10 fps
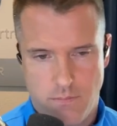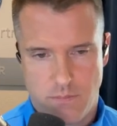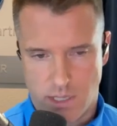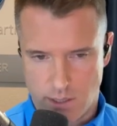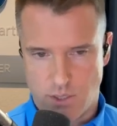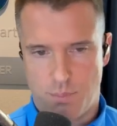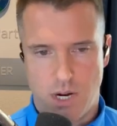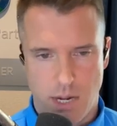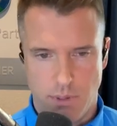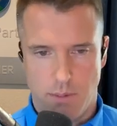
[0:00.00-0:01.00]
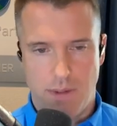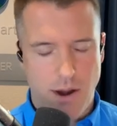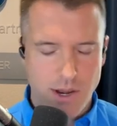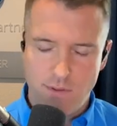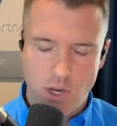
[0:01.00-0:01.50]
that there's a problem. I don't
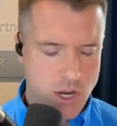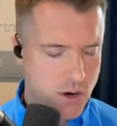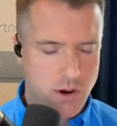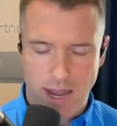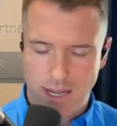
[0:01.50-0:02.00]
even know.